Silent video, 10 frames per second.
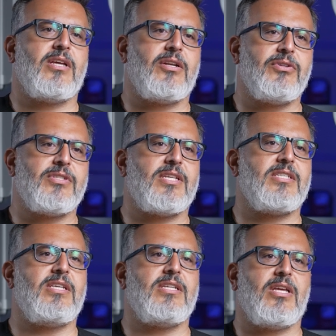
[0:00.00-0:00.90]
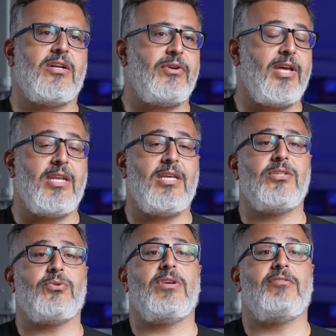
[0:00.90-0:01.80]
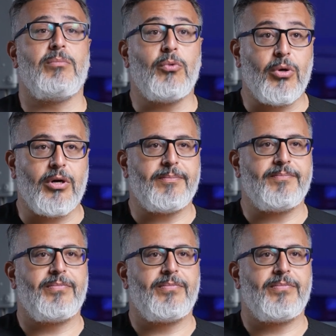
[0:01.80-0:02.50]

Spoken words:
160s, 180s, or even more